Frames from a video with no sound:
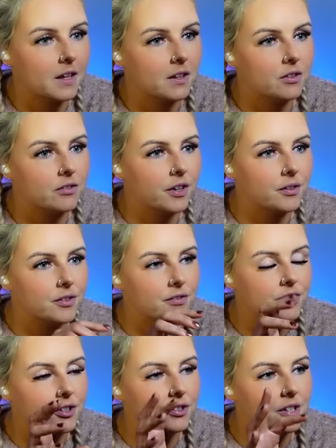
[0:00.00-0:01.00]
I love how they've
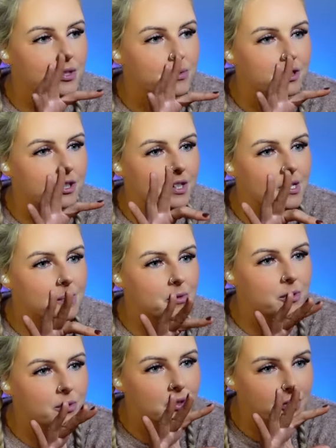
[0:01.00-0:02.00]
done this where it keeps
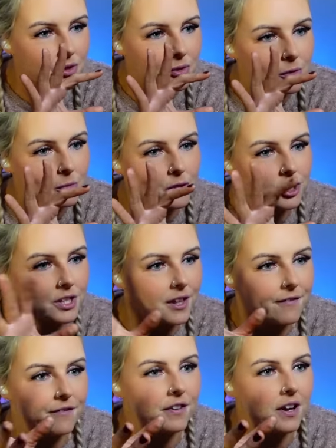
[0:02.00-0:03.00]
going slow motion,
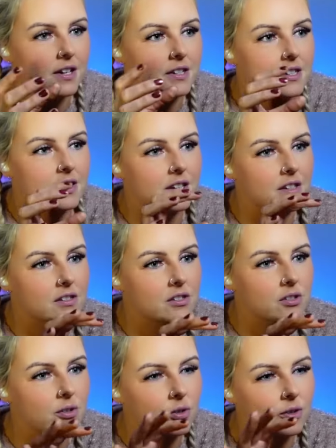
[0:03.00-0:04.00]
then fast, and then
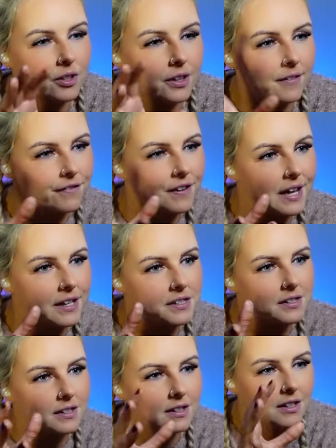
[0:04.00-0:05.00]
slow, and then
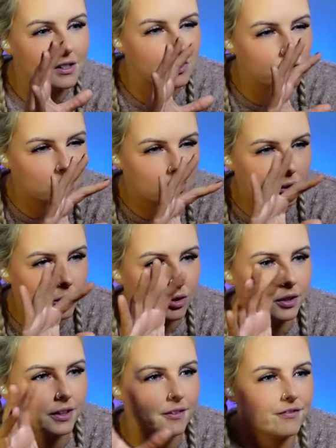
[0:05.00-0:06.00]
fast, and then slow,
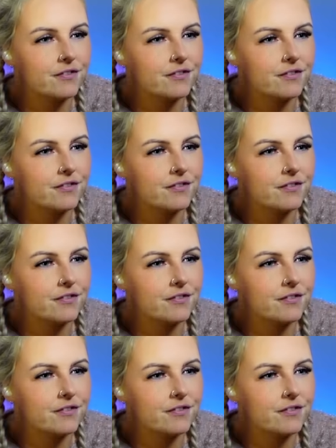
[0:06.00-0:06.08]
and then